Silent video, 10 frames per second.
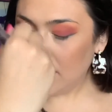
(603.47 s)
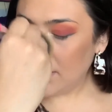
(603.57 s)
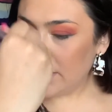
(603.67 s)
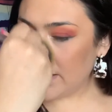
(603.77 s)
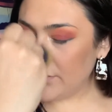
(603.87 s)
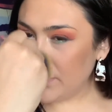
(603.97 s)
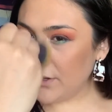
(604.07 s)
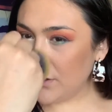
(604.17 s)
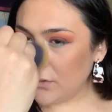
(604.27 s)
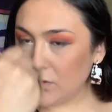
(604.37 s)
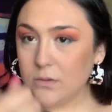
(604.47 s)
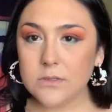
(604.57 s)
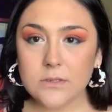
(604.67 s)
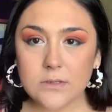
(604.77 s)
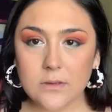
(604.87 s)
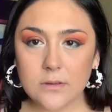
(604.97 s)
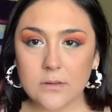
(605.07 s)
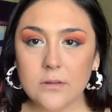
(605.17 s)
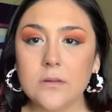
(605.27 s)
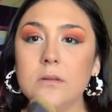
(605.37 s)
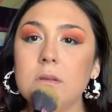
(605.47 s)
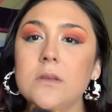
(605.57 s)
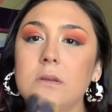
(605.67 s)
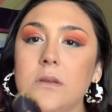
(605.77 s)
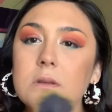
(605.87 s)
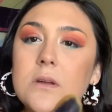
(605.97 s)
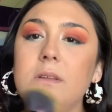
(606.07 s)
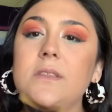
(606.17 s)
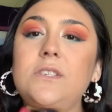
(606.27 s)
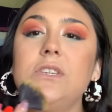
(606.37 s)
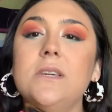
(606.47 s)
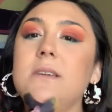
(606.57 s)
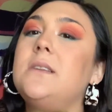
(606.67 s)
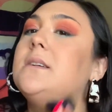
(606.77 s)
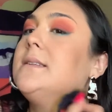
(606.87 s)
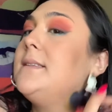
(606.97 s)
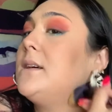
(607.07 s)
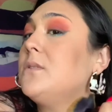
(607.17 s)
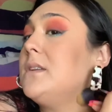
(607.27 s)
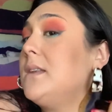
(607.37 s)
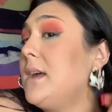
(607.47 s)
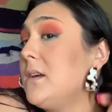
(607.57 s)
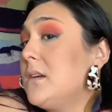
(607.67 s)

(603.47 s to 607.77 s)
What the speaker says: down the nose, on the chin and down the neck.